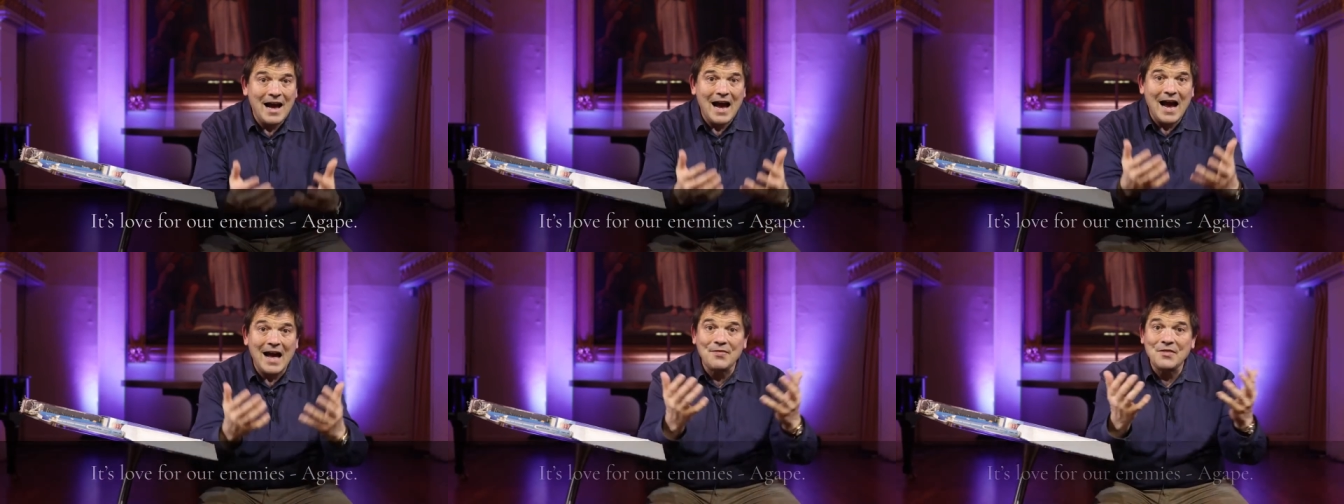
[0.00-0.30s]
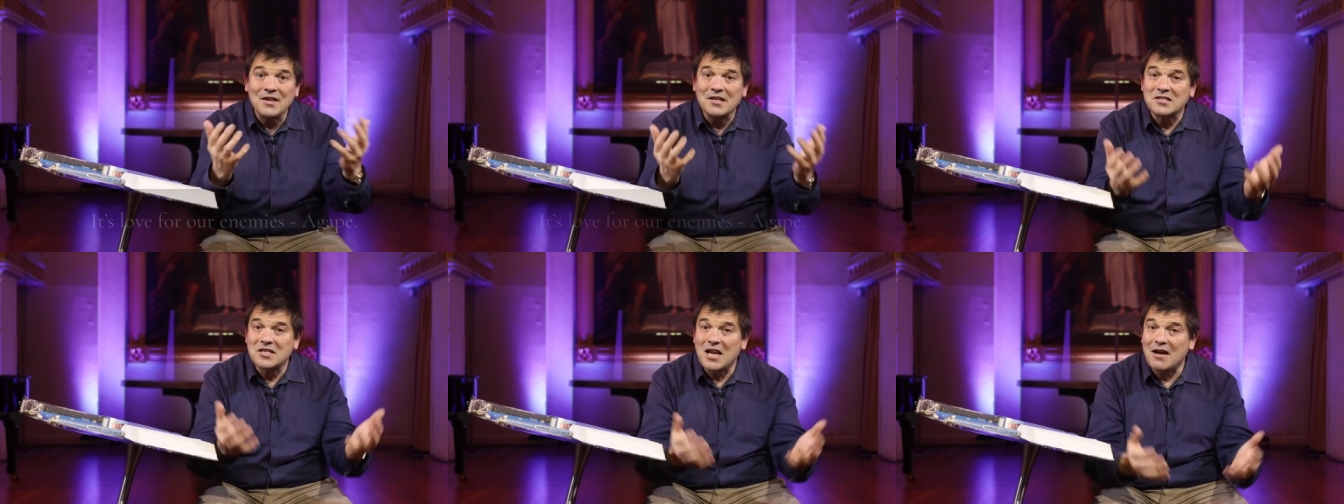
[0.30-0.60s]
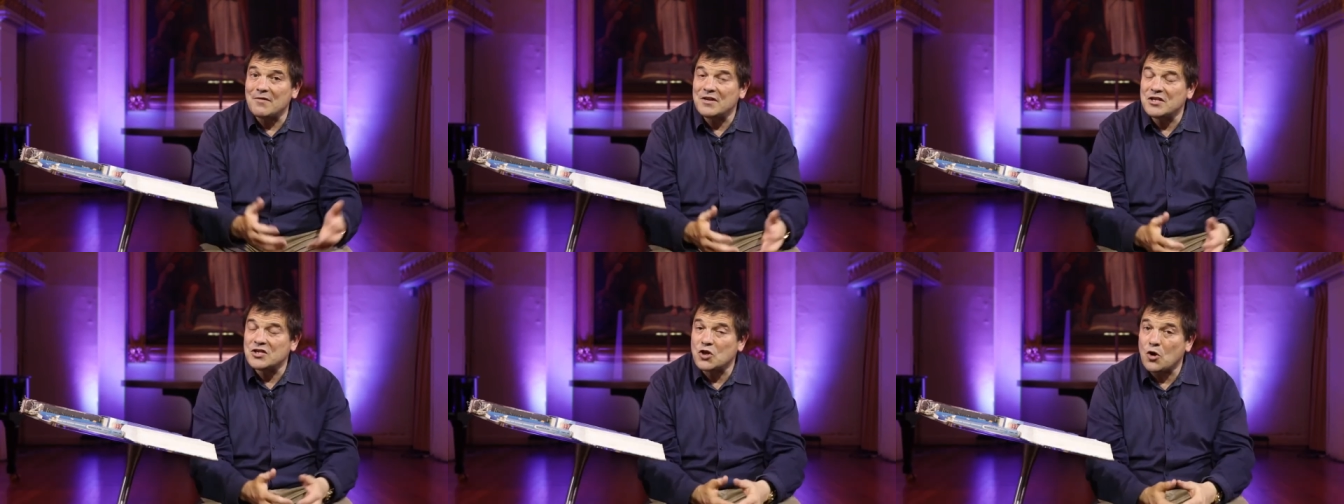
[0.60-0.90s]
And this
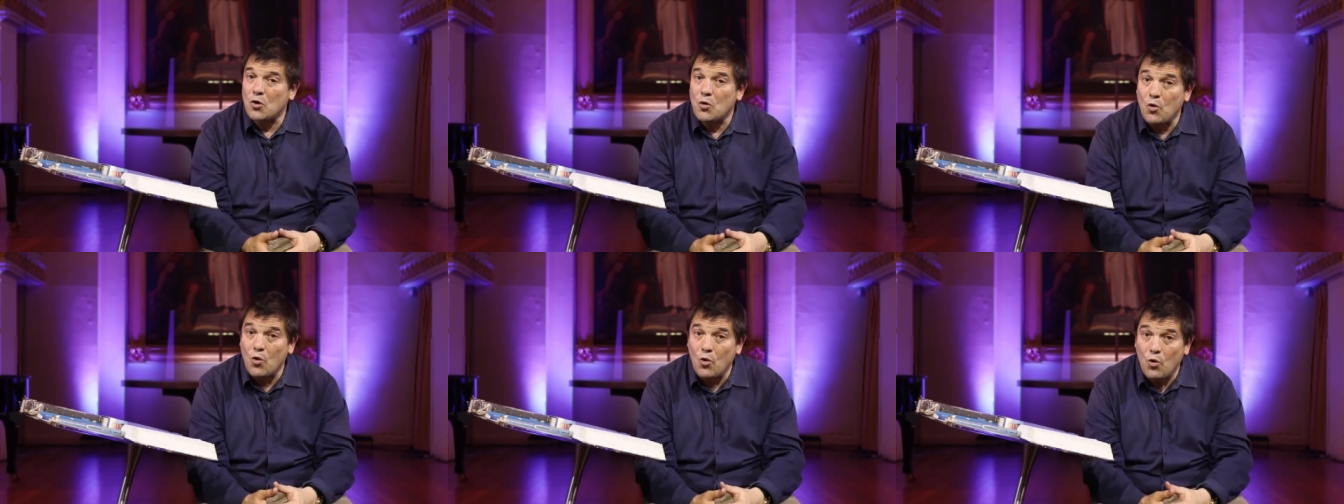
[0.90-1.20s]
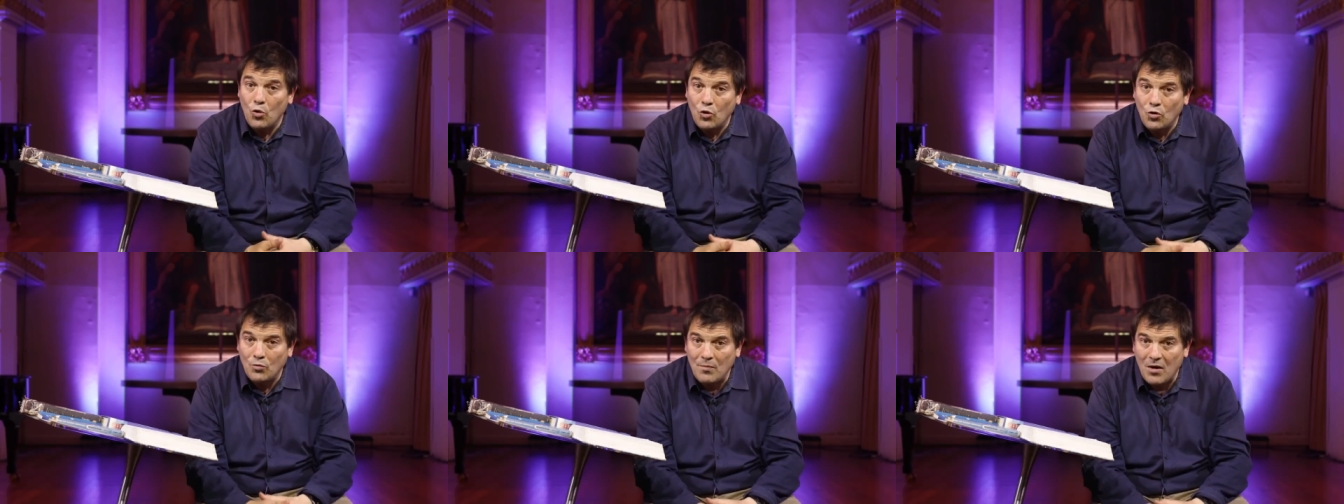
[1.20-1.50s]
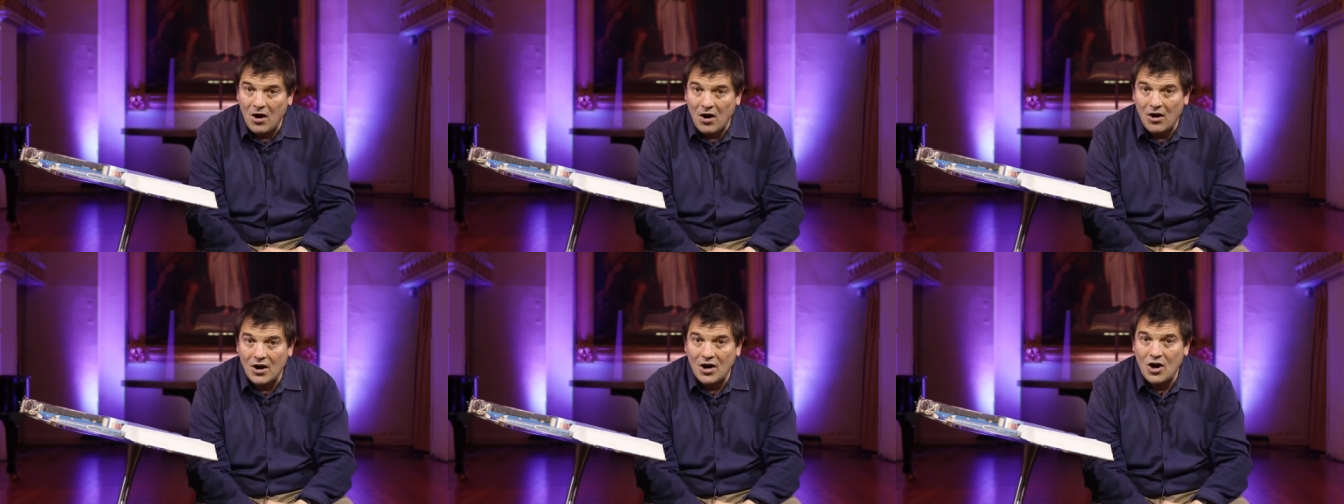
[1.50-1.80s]
love is the
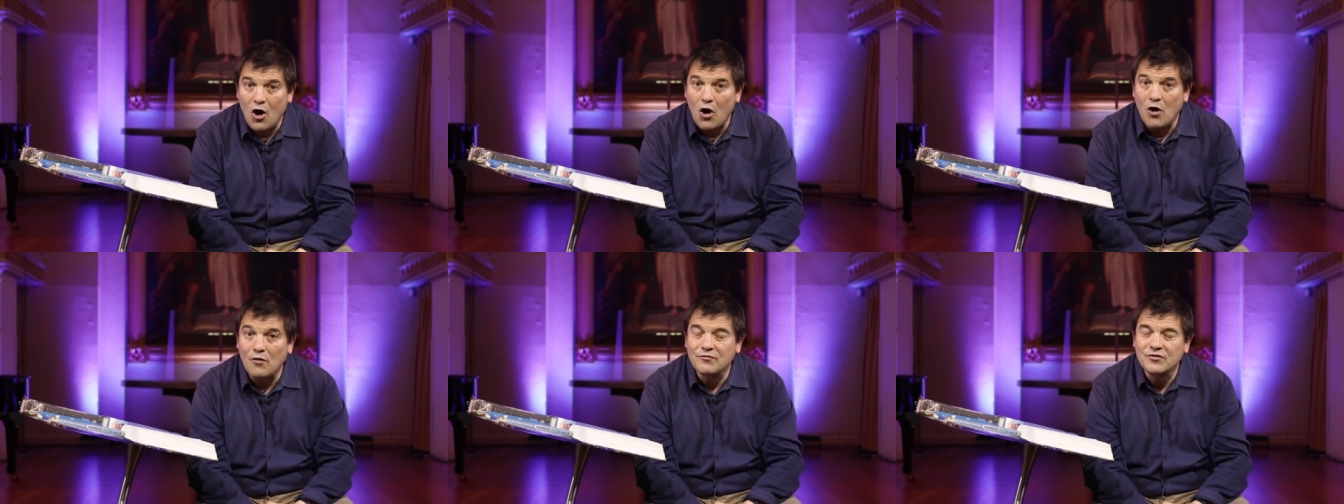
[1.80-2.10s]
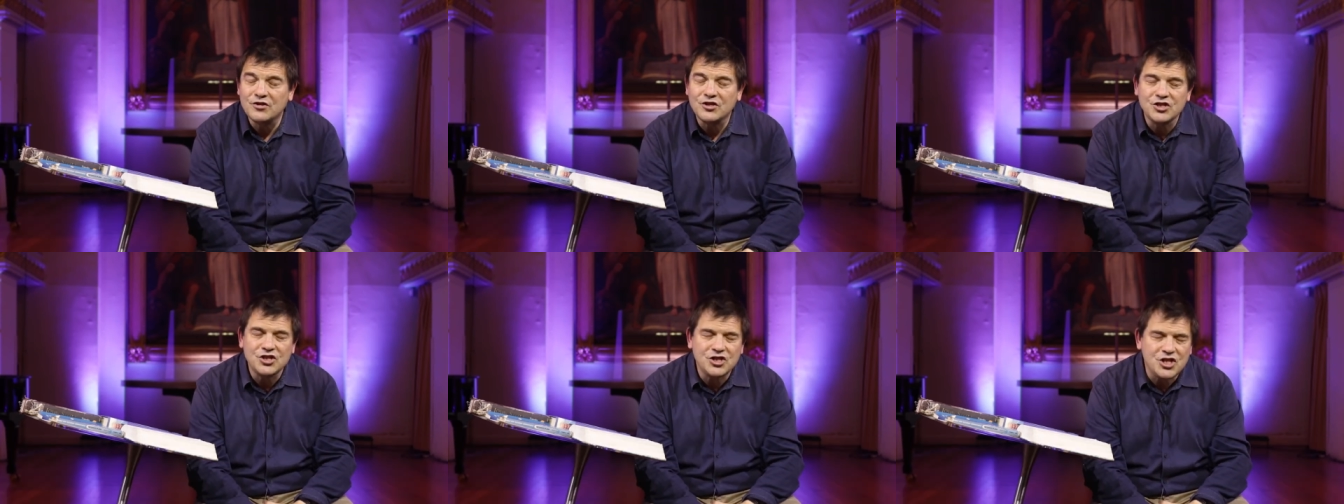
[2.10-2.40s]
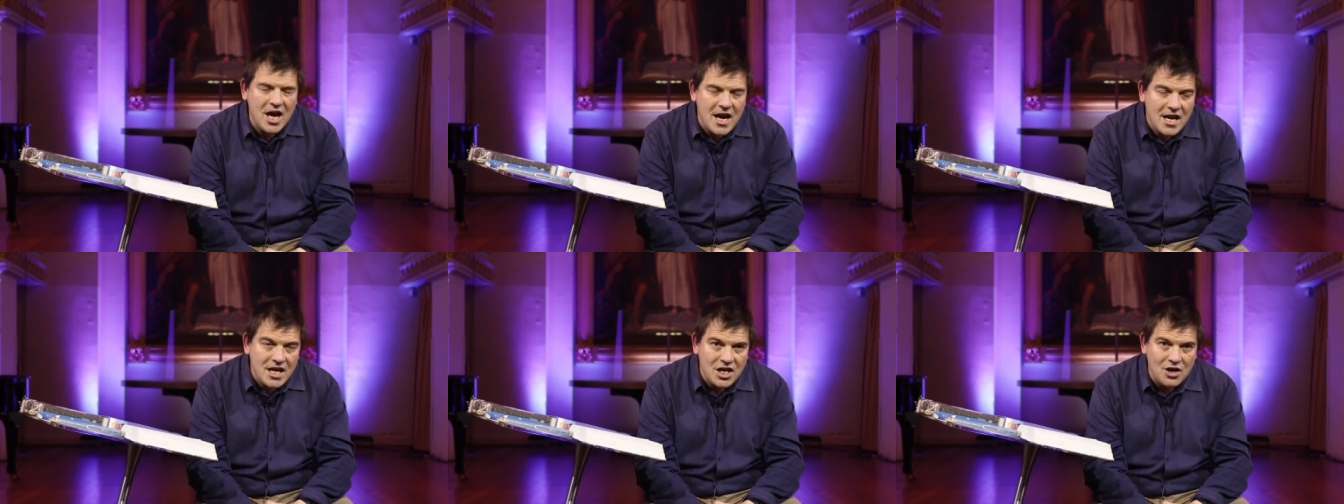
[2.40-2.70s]
hallmark of
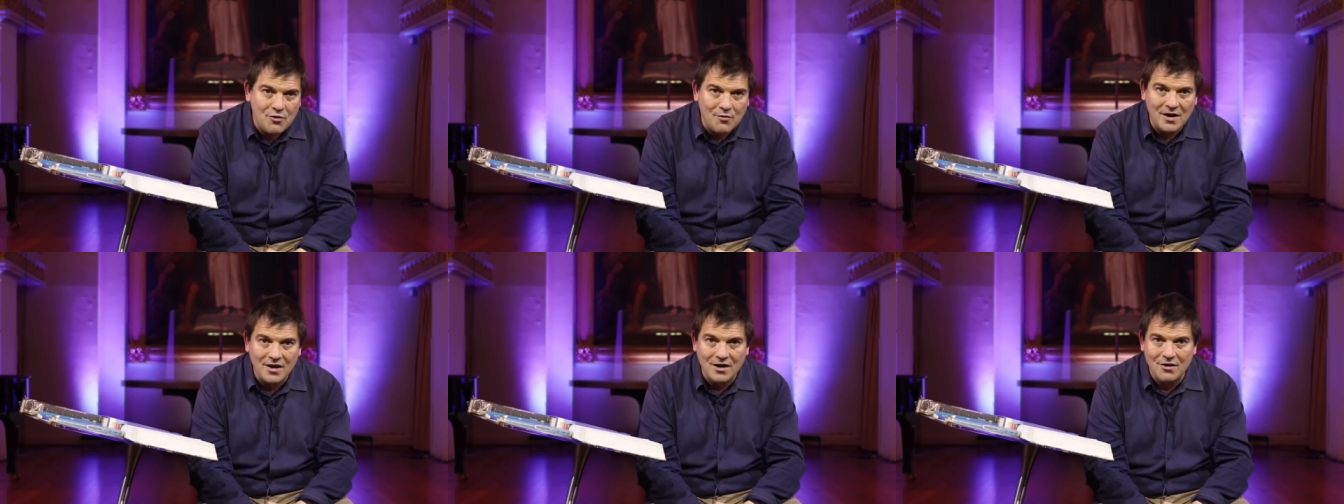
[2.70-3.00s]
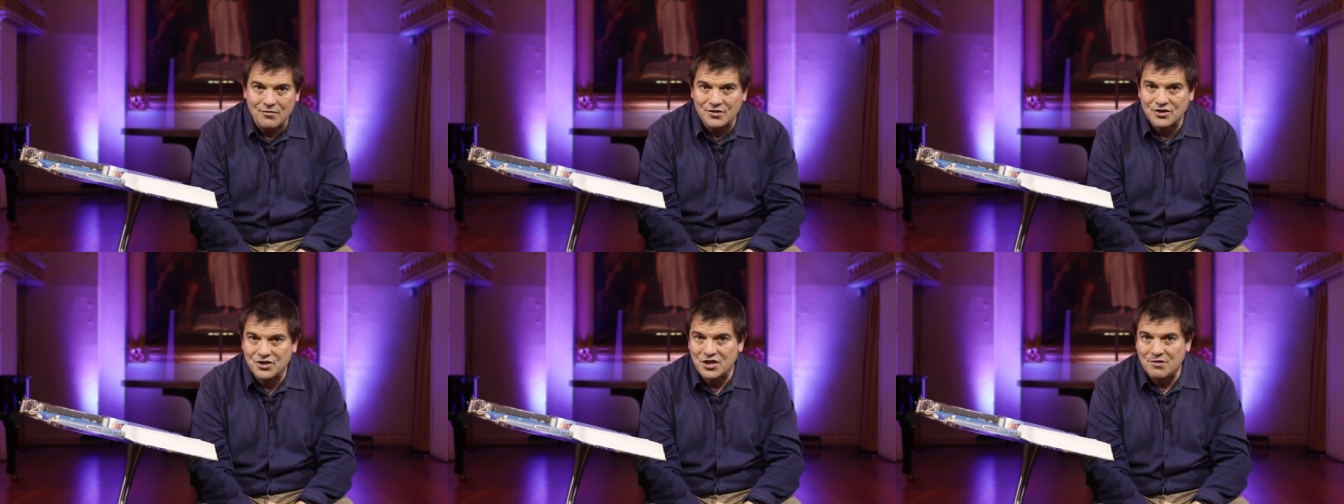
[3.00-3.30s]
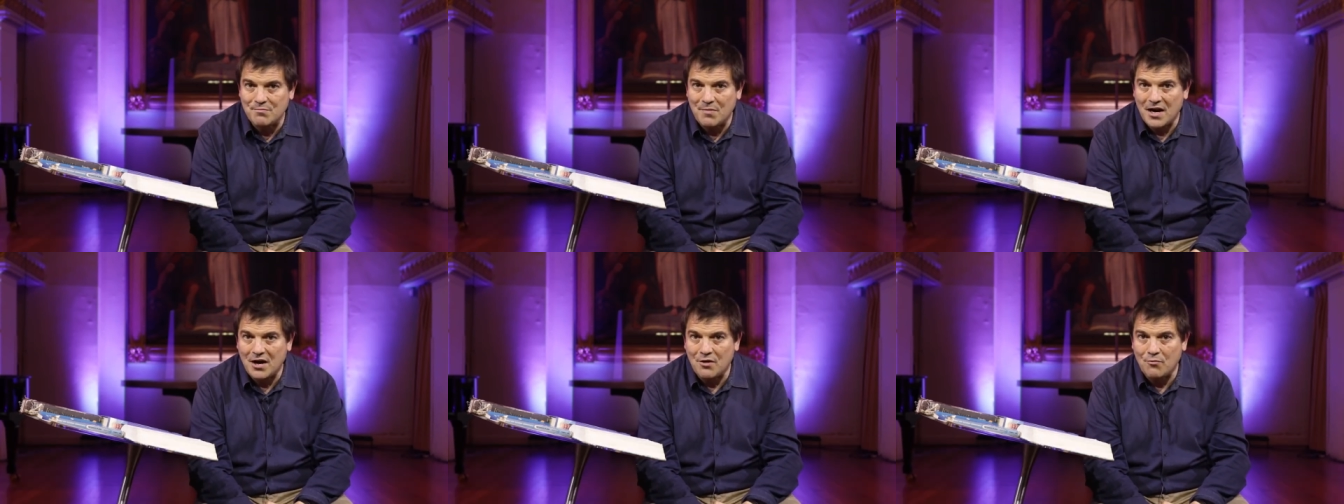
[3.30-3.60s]
genuine
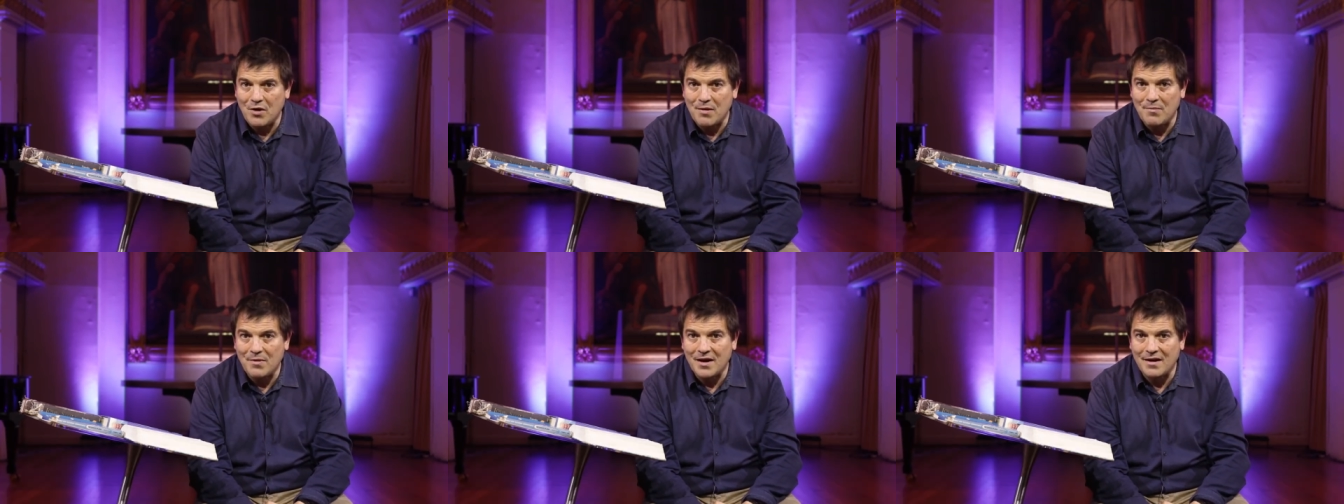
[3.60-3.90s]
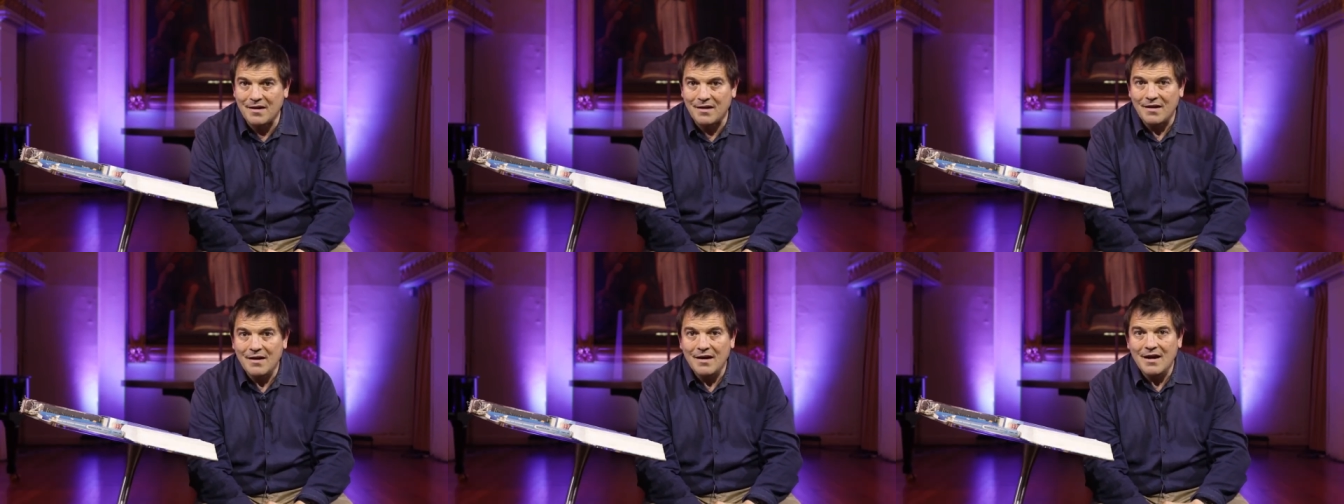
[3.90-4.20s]
Christian men and women.